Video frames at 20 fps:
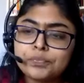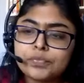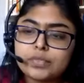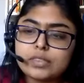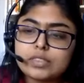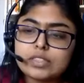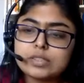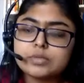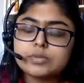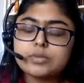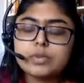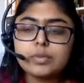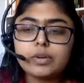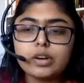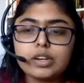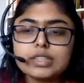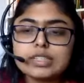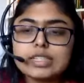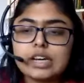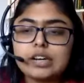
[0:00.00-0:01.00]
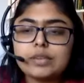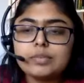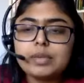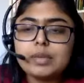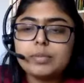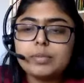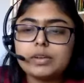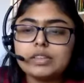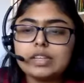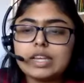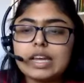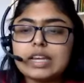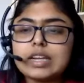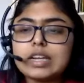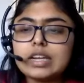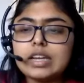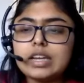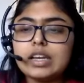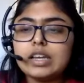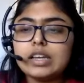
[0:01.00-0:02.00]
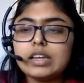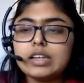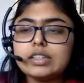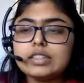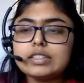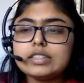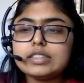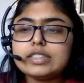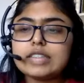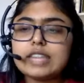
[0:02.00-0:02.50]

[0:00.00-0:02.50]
just, we want to tell people that just